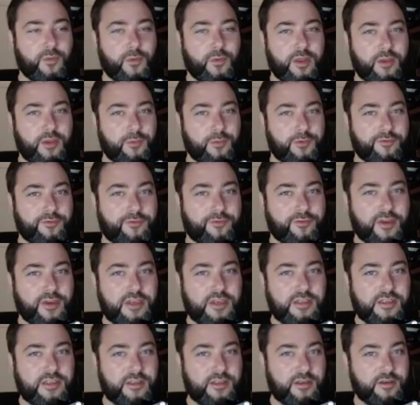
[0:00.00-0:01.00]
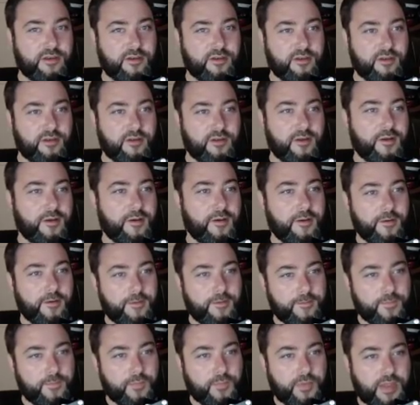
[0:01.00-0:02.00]
way you want to phrase that?
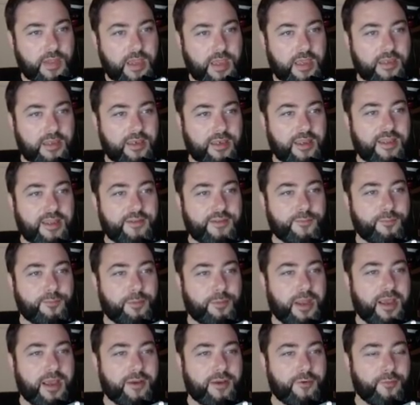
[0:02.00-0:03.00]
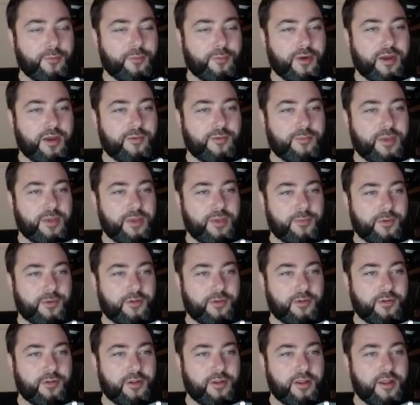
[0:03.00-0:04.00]
And let black or brown
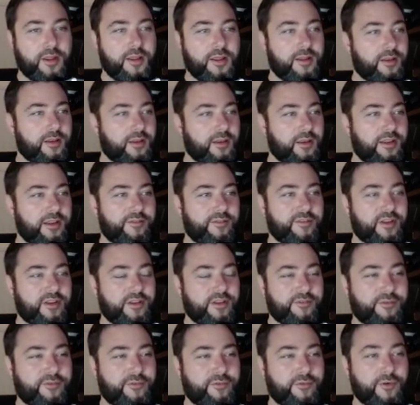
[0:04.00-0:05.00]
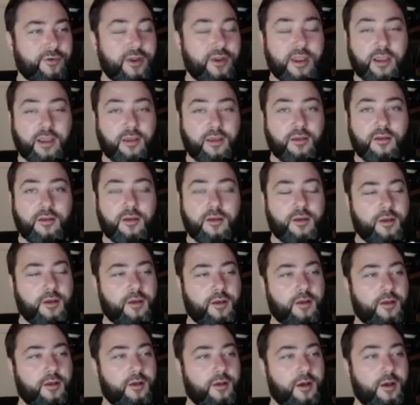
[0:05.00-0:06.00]
people live in it for free.
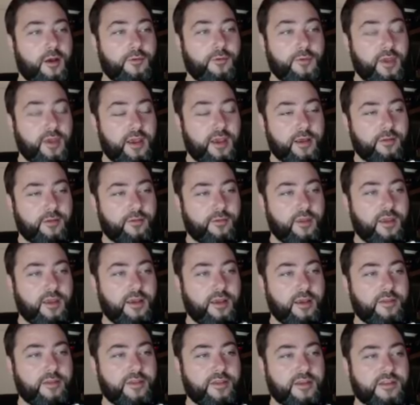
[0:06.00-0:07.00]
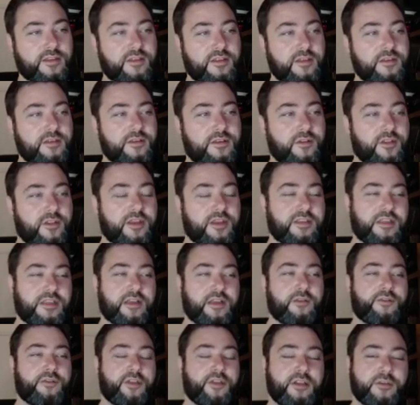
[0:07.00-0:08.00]
Oh yeah, that's
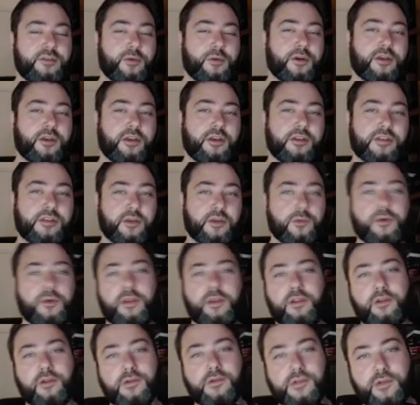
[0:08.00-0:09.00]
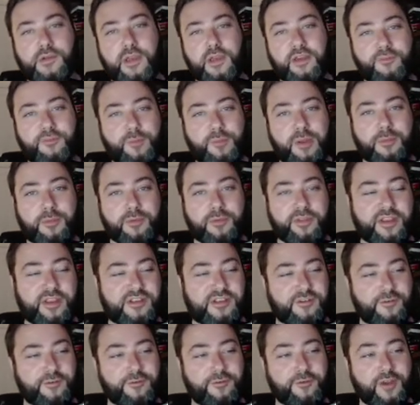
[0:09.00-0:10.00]
how things work, you see. What you do is you give people
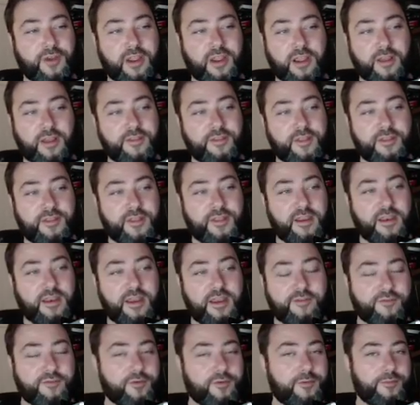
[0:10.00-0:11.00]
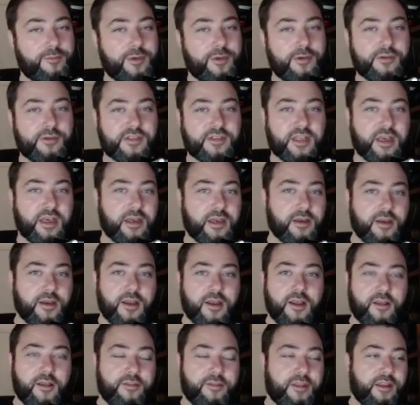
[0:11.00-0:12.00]
things for free, and then they never abuse that.
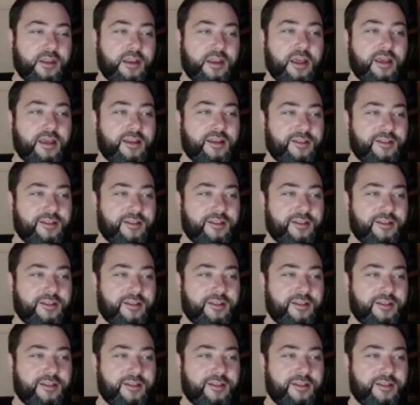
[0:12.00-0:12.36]
They